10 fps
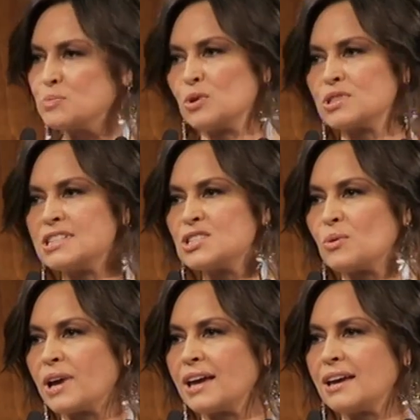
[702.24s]
bulletin
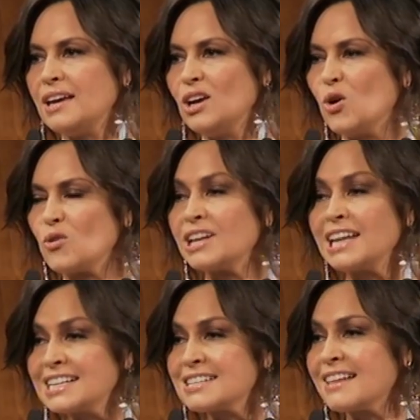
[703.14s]
to air, or the
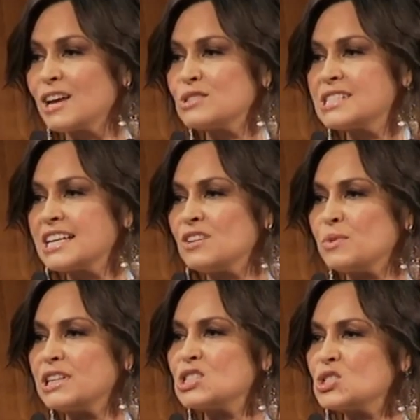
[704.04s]
letter they received
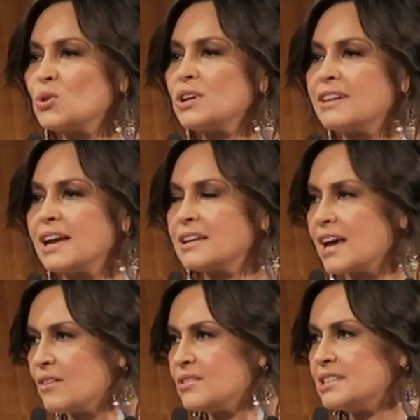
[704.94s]
when a story they'd
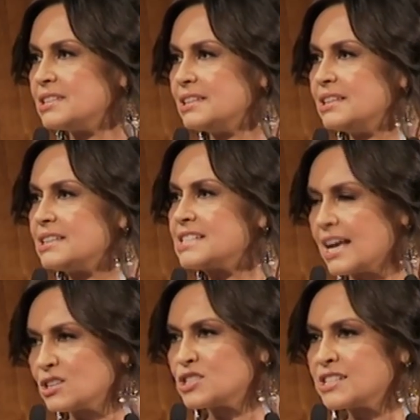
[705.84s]
covered
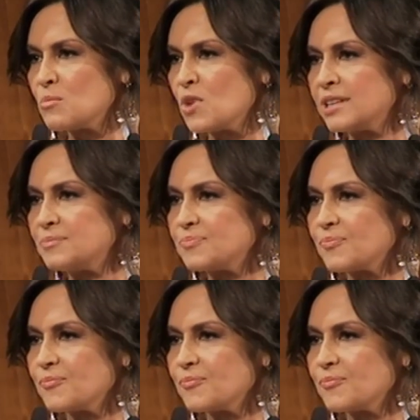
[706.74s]
touched someone.